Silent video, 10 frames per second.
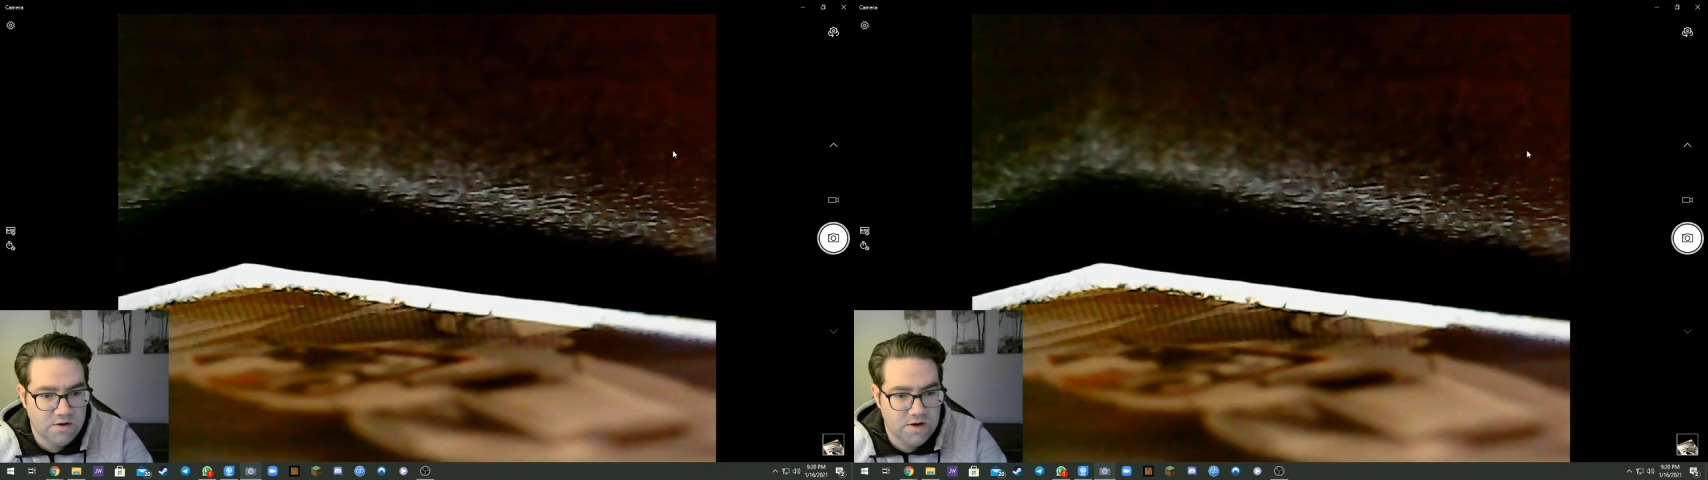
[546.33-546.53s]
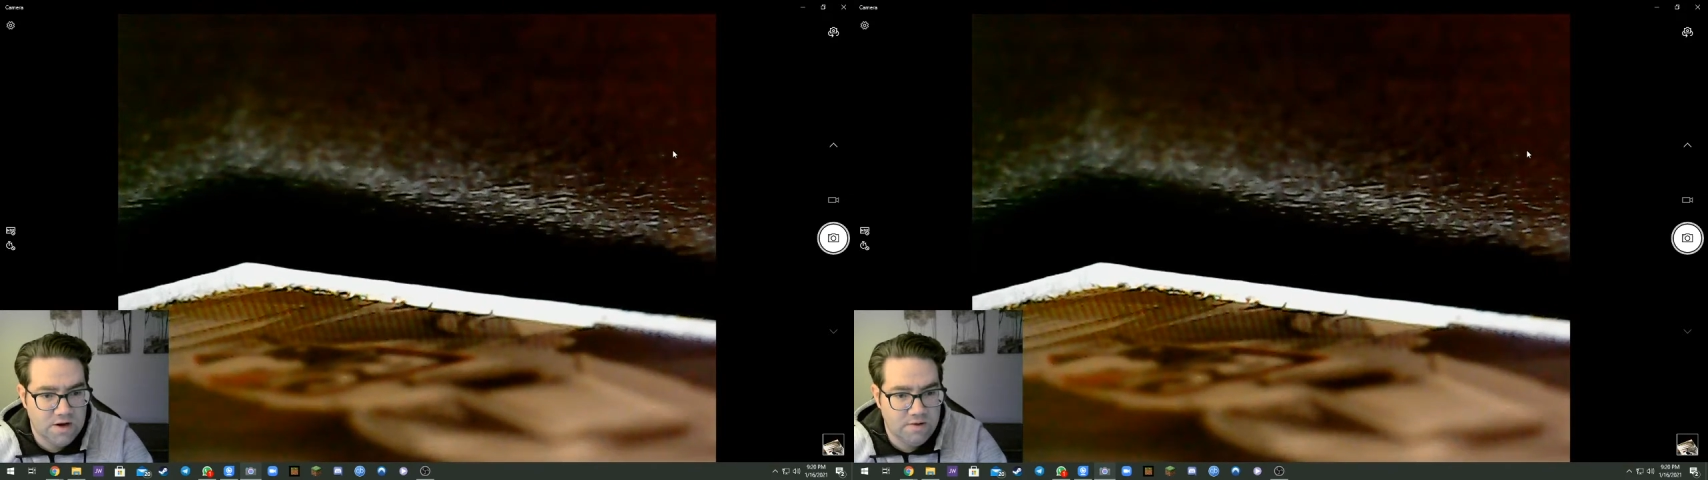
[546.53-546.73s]

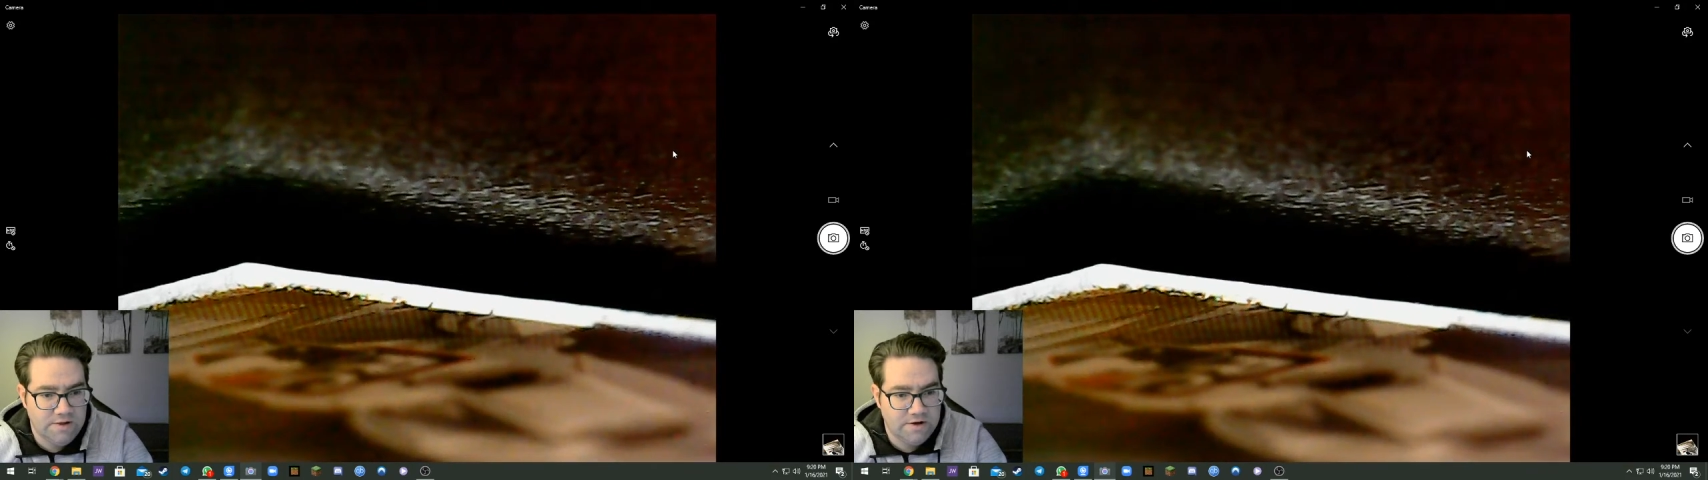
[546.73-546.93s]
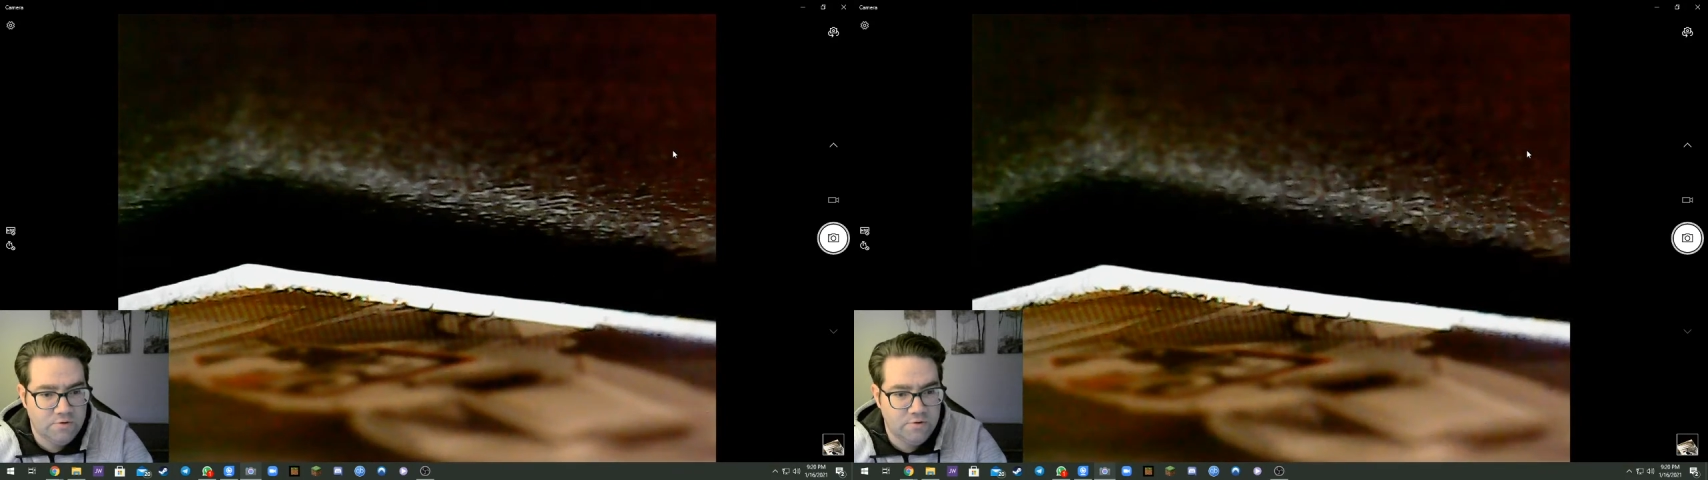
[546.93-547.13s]
I mean,
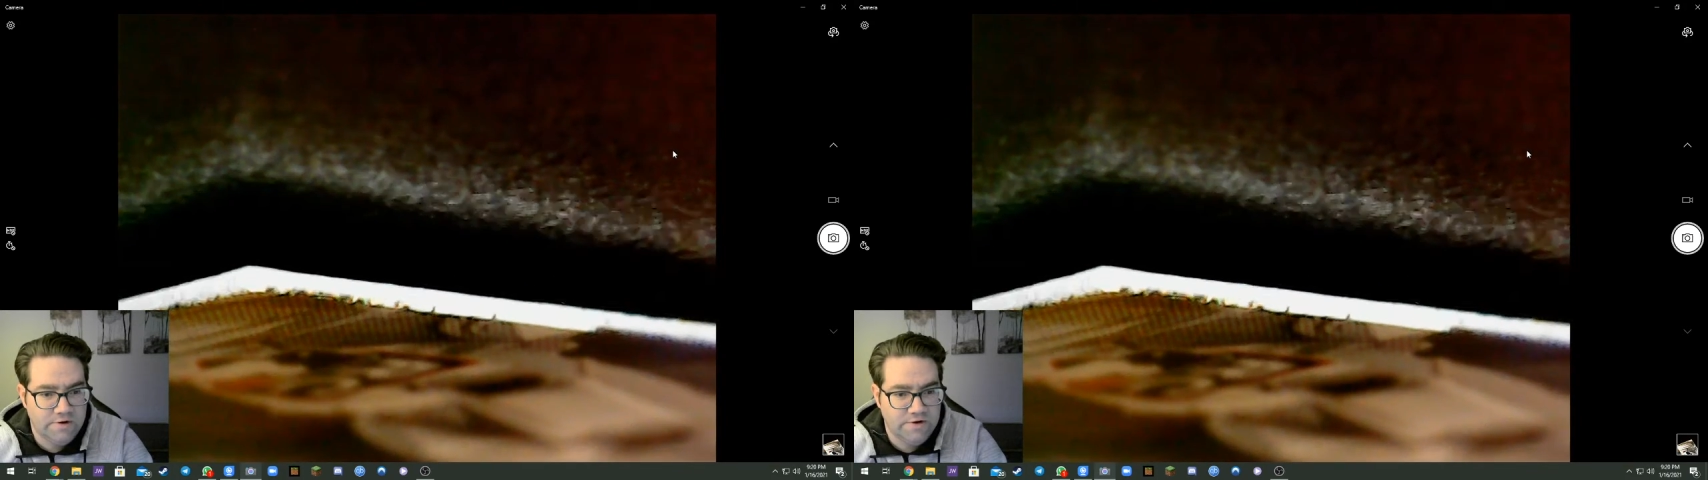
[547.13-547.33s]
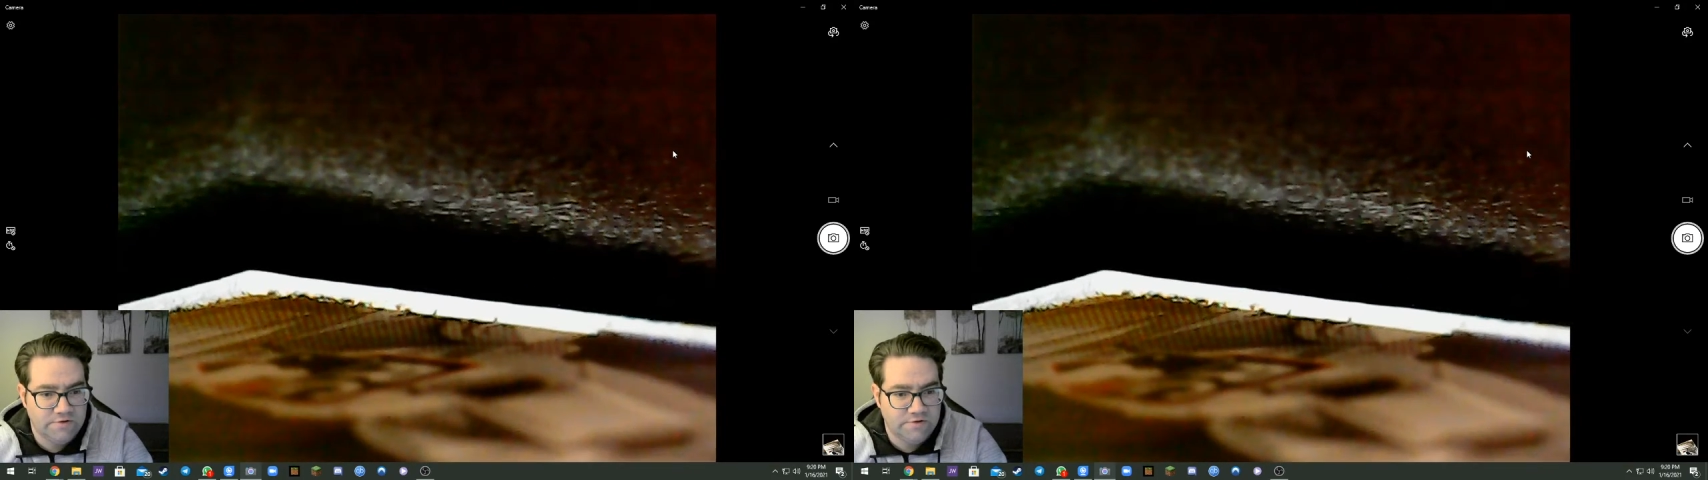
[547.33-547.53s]
that corner
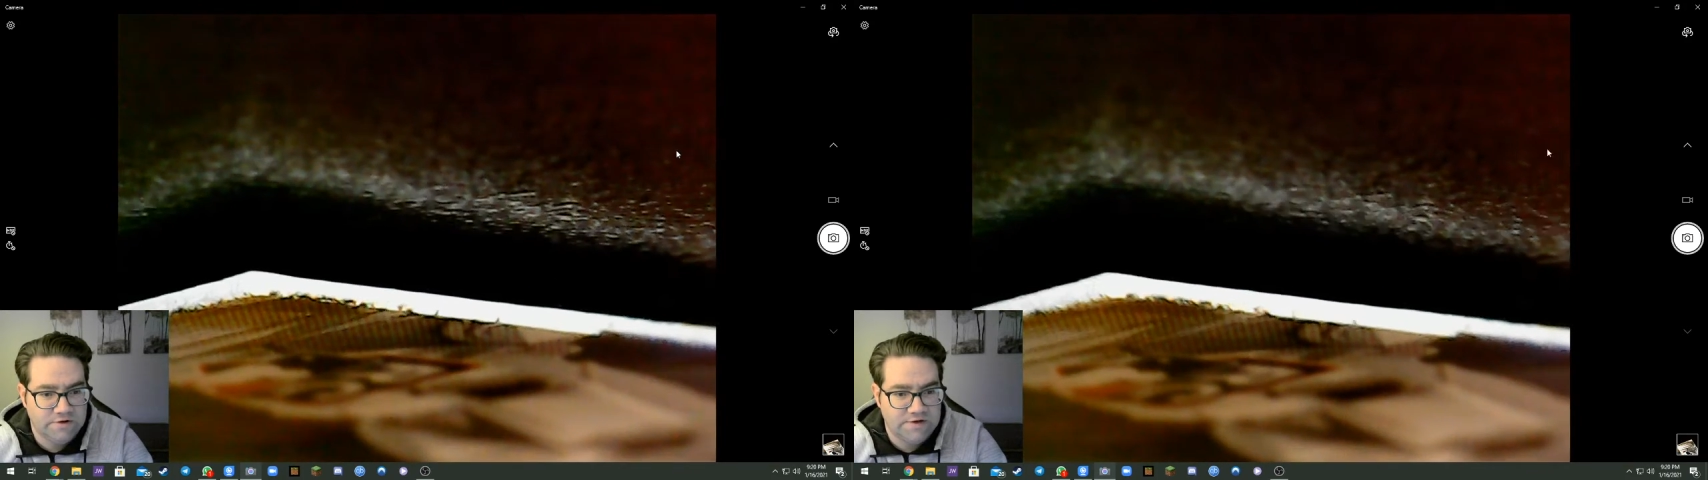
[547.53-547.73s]
doesn't look